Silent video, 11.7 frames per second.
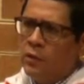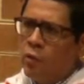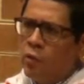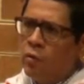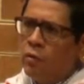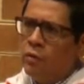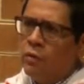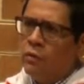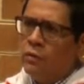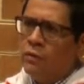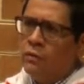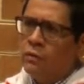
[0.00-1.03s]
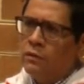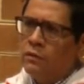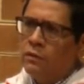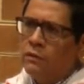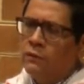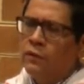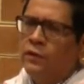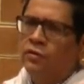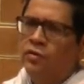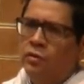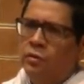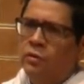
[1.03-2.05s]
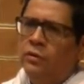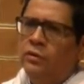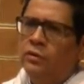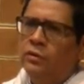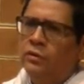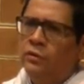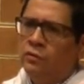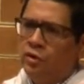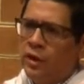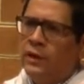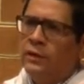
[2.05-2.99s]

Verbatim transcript: in order for the church to